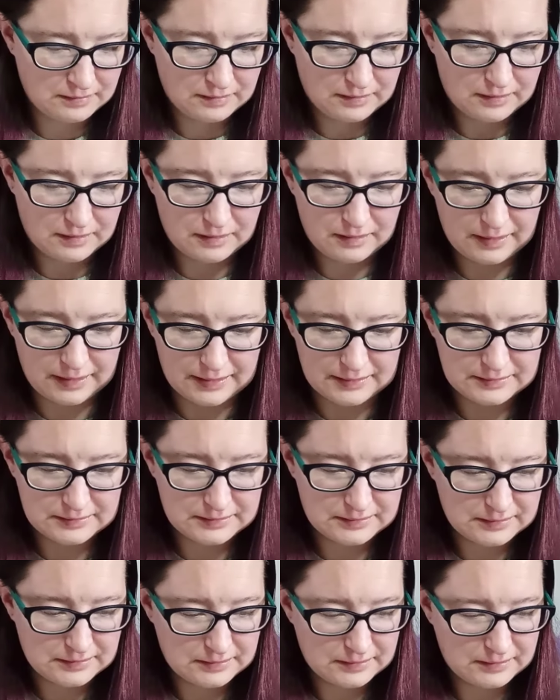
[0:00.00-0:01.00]
Oh,
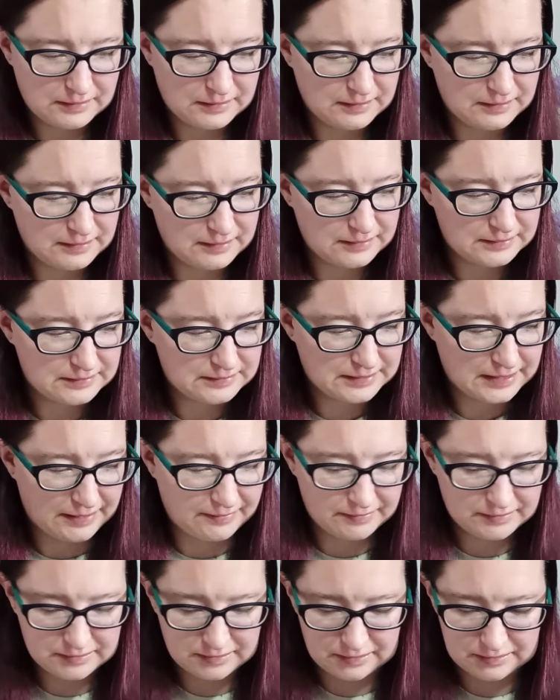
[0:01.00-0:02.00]
yes. This is how
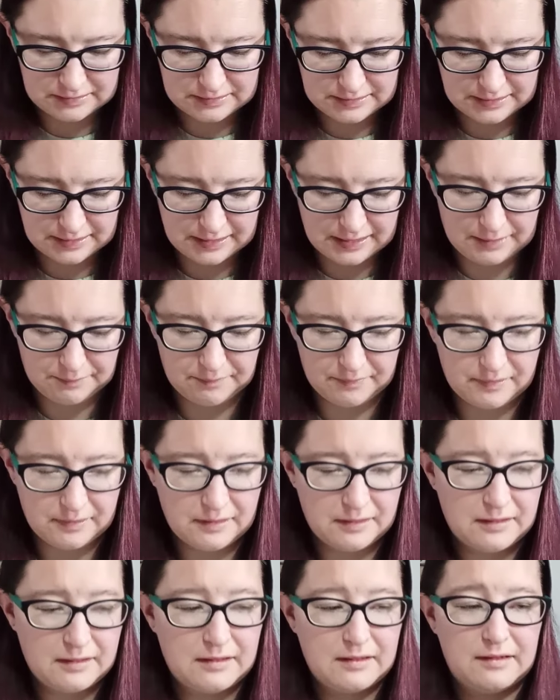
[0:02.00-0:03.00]
it's all set up
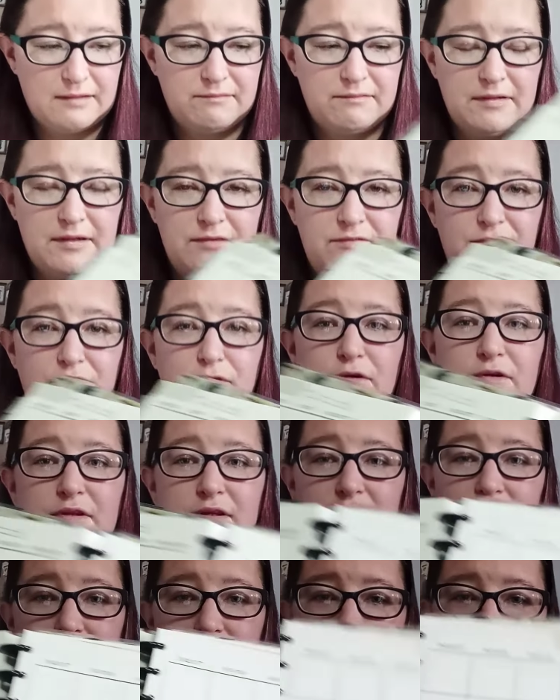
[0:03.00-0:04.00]
with for
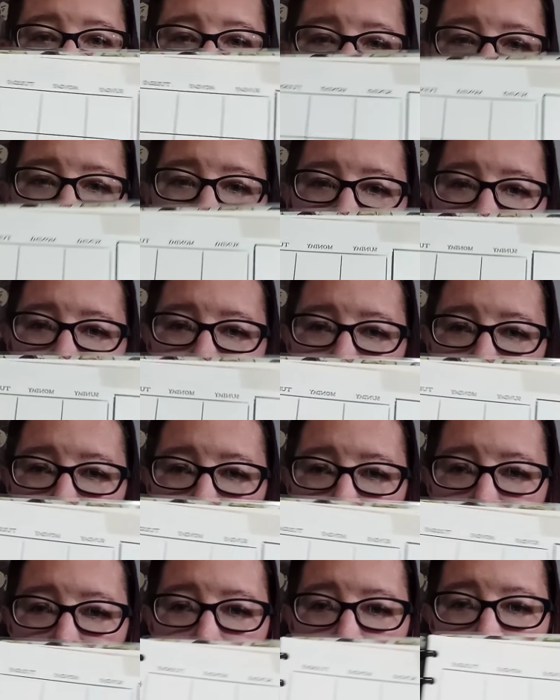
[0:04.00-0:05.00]
the
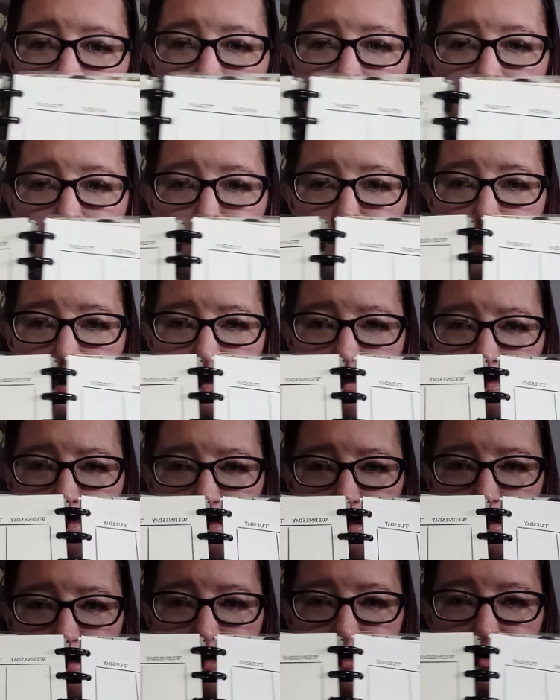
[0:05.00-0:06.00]
month.
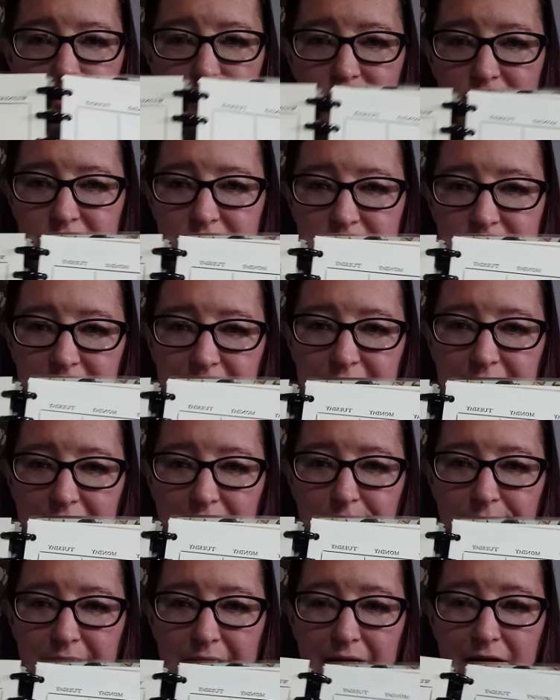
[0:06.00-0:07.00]
You can just set it
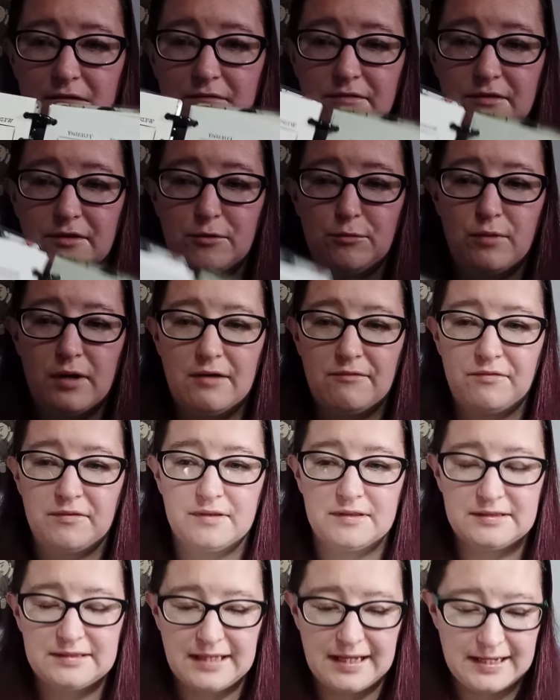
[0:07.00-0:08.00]
up however you want for the
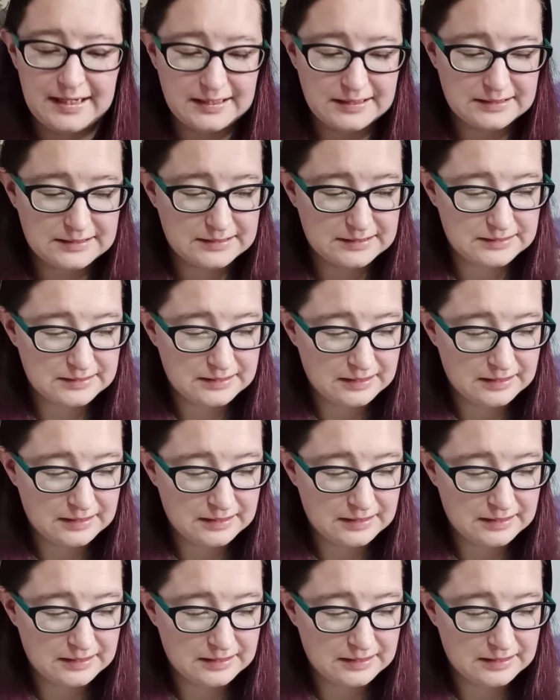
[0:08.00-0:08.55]
dates.